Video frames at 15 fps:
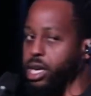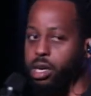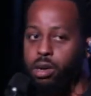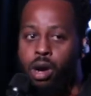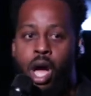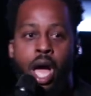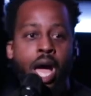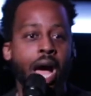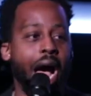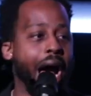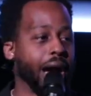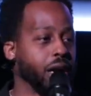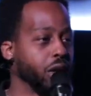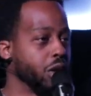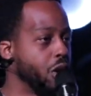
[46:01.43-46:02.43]
you.
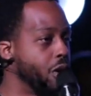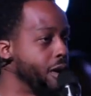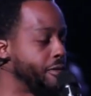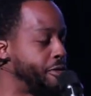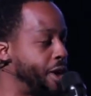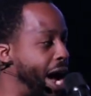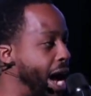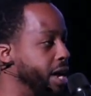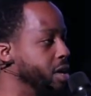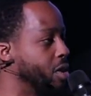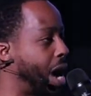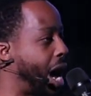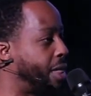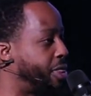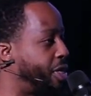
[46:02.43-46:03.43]
I glorify
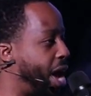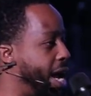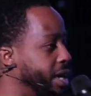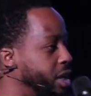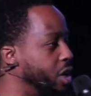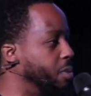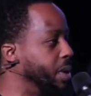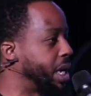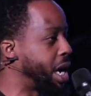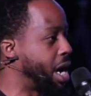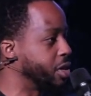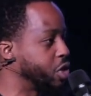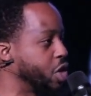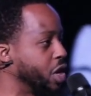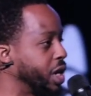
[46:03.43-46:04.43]
you. I thank you
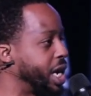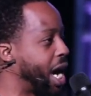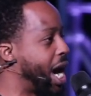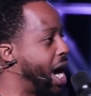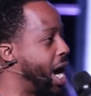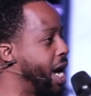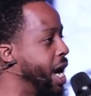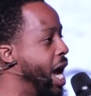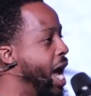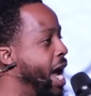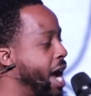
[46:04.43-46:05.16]
because you're God.